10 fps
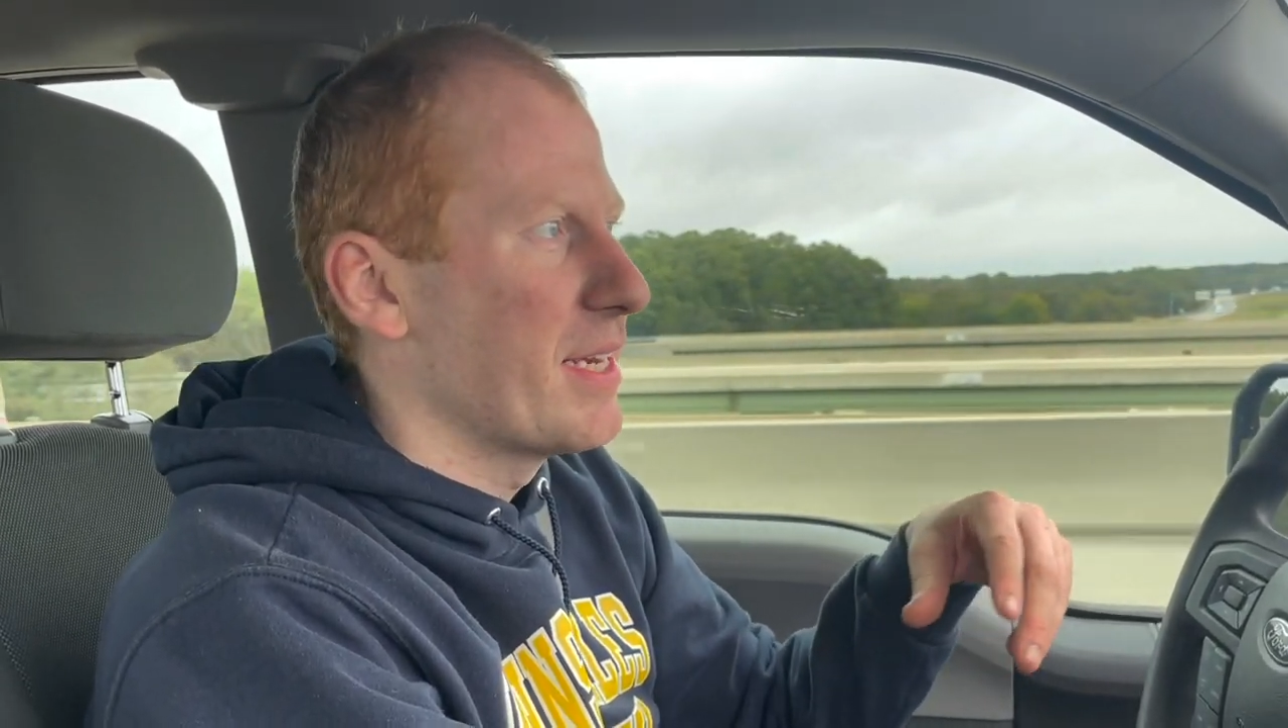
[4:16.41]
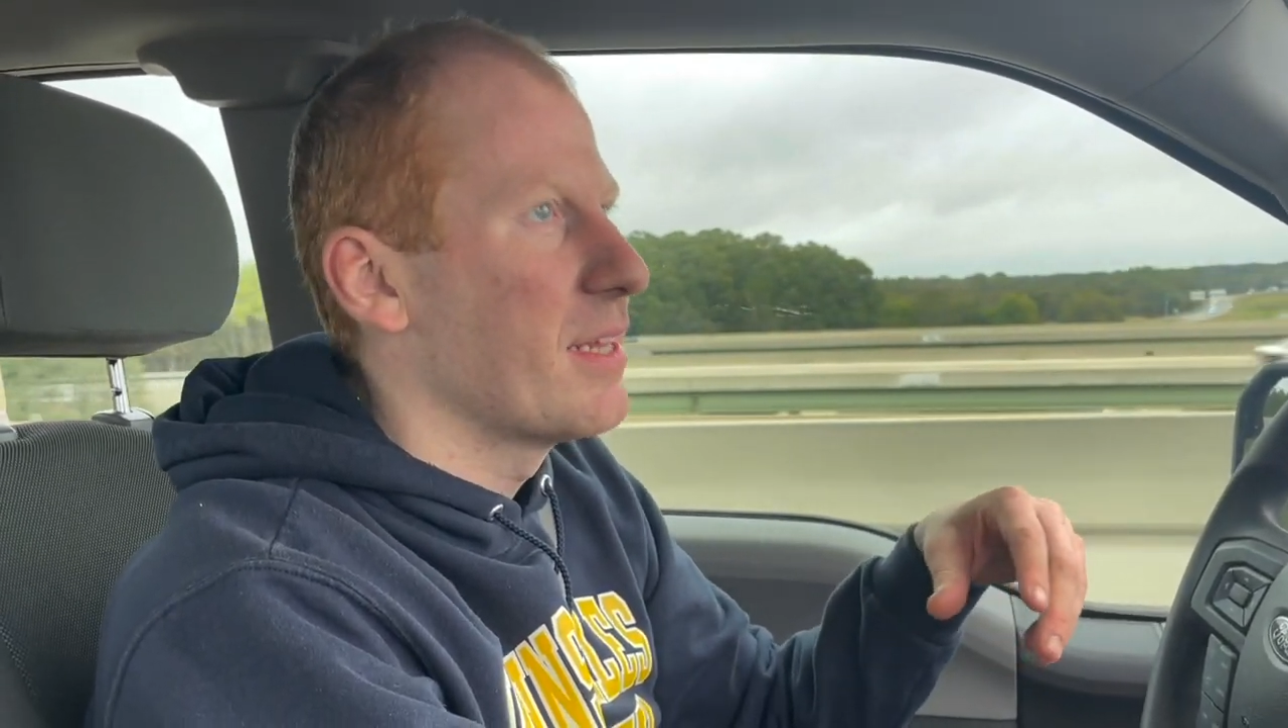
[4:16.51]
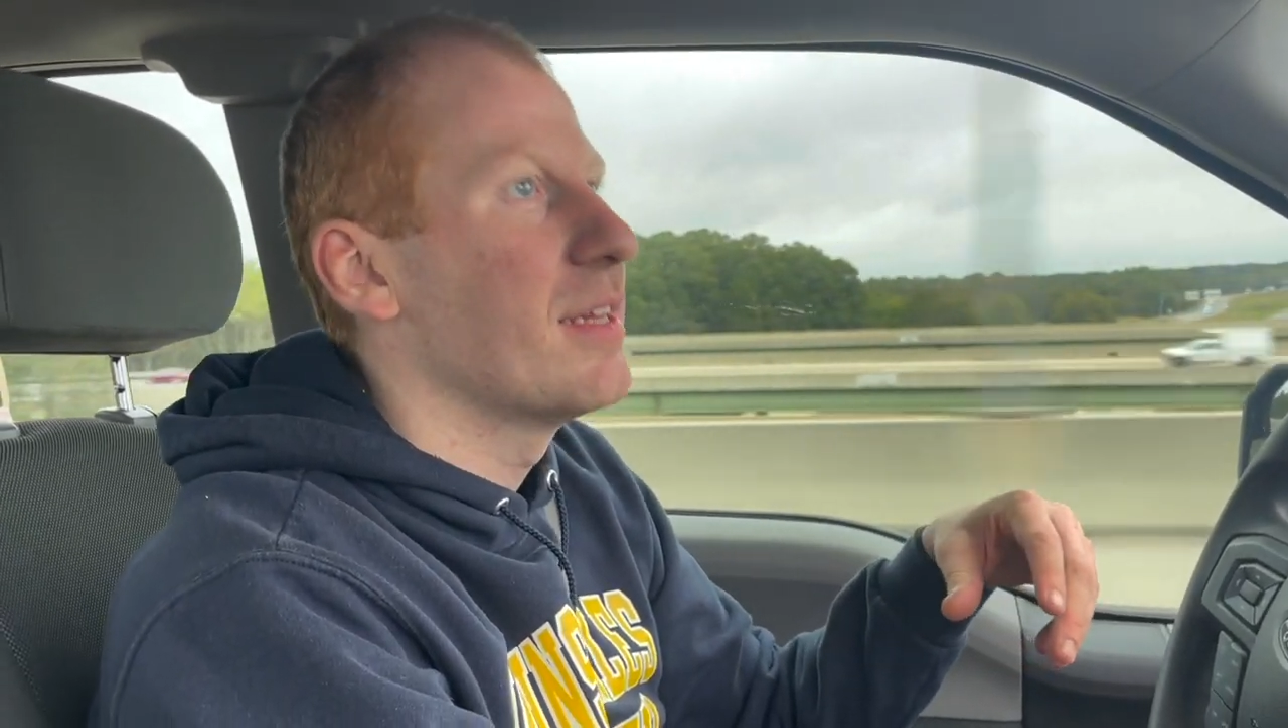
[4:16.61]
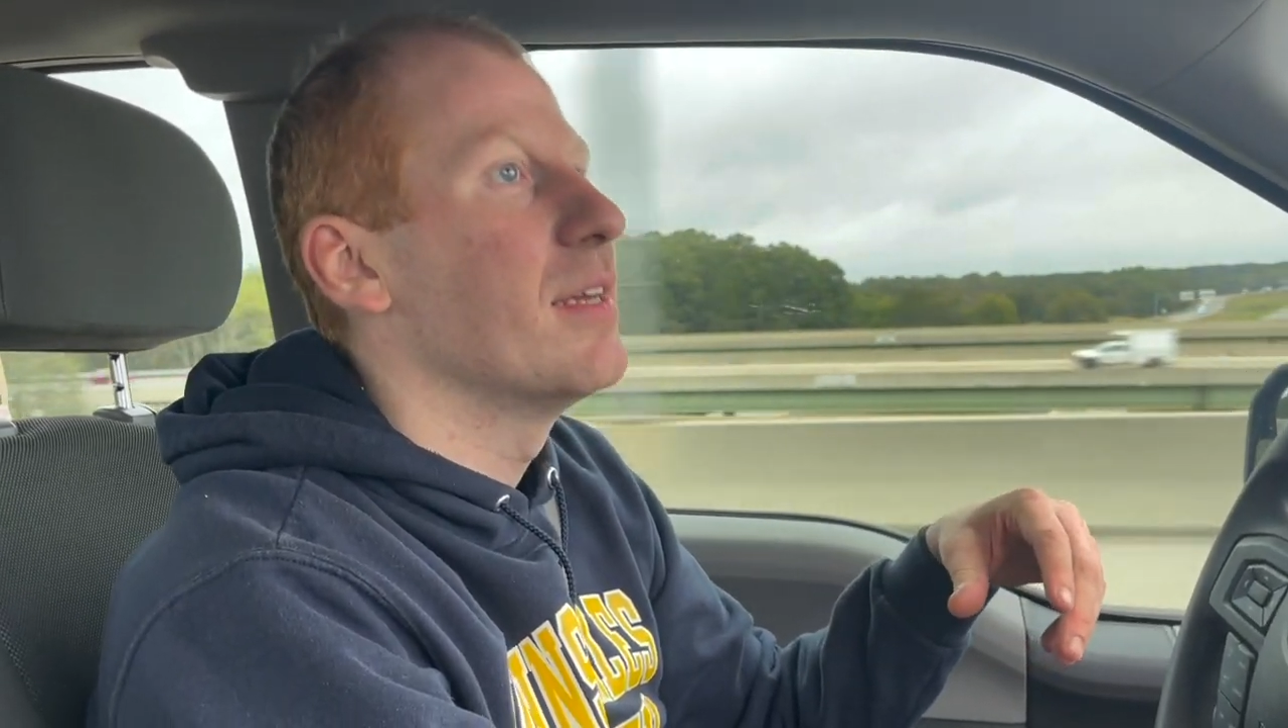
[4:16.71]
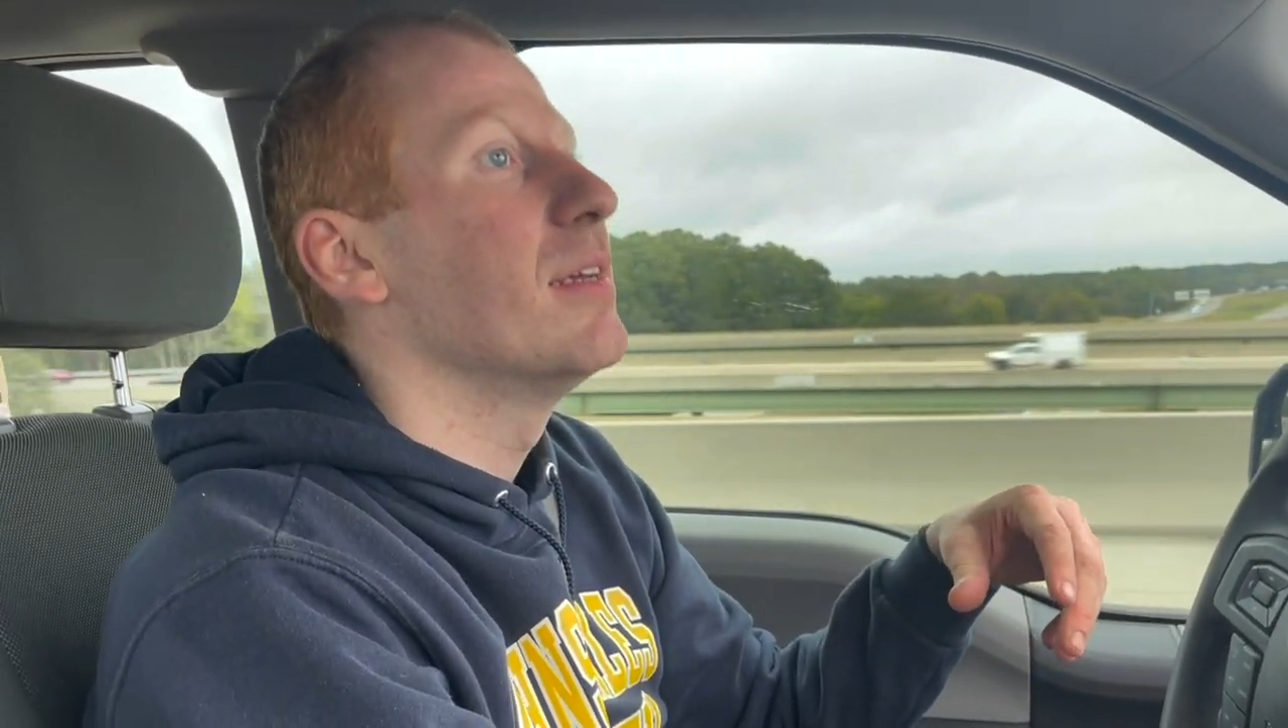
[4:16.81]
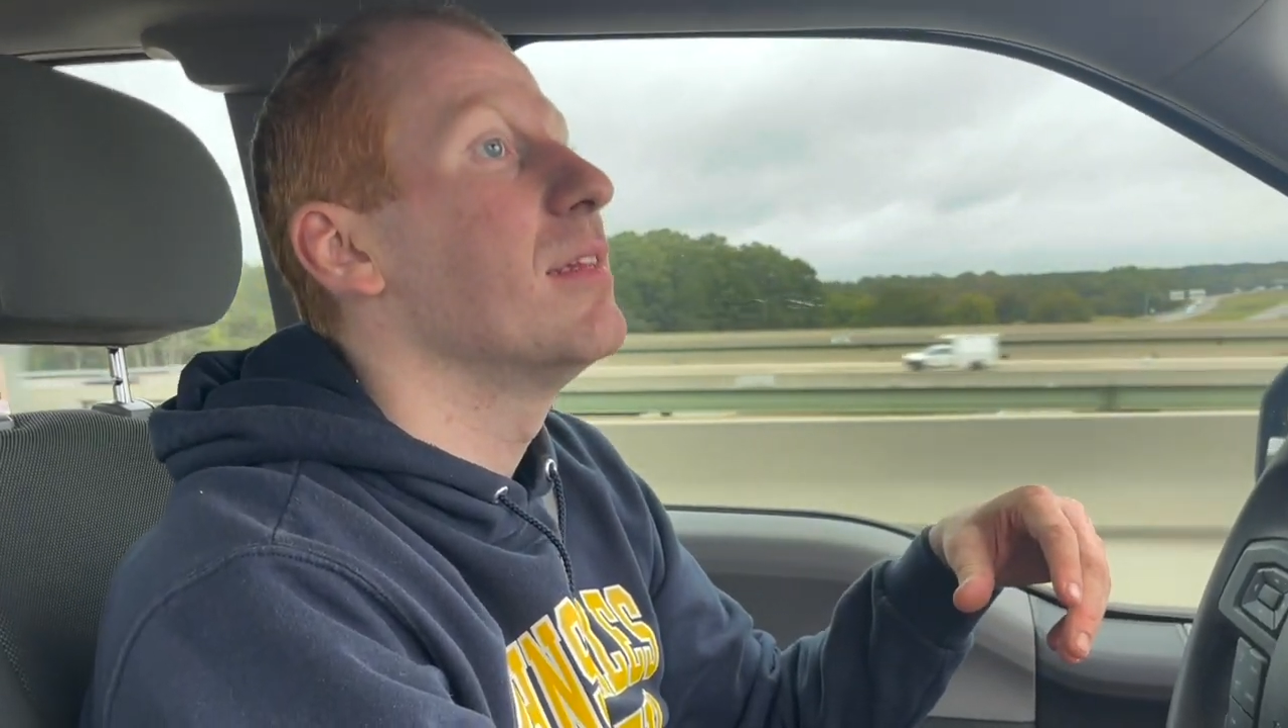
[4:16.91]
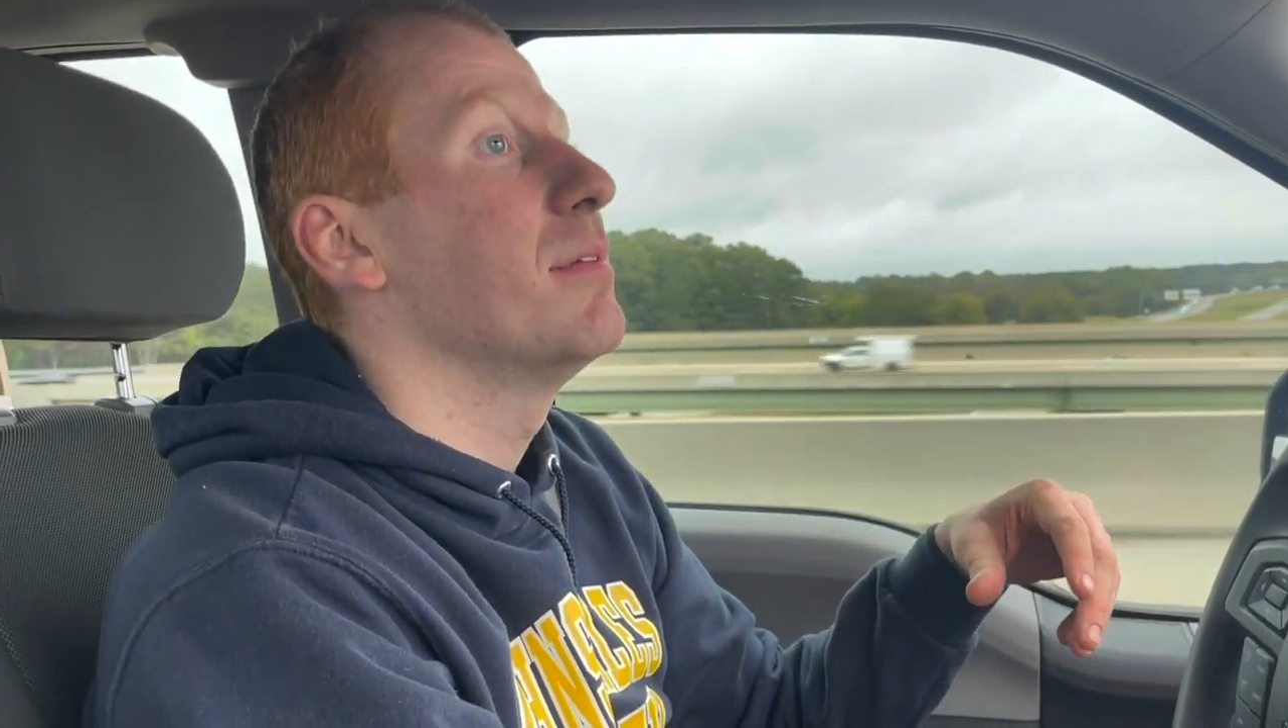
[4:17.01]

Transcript: into the,